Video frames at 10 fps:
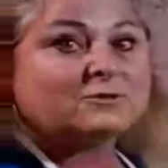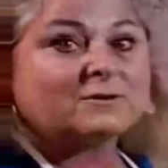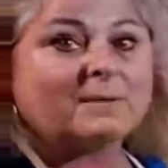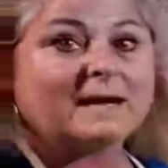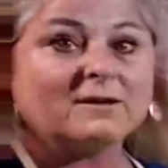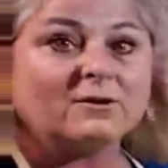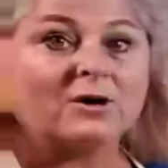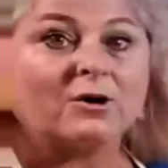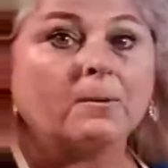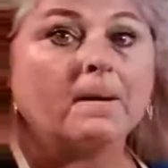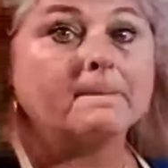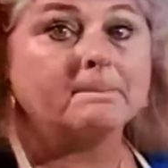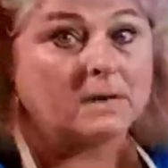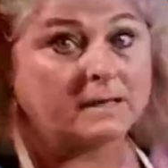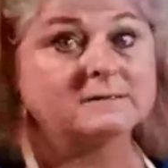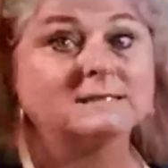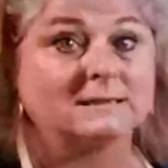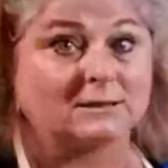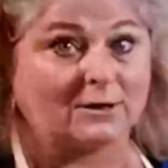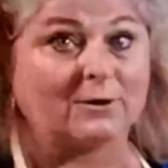my logo months
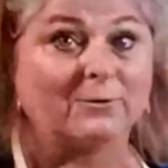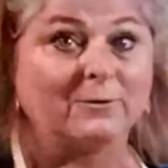ago,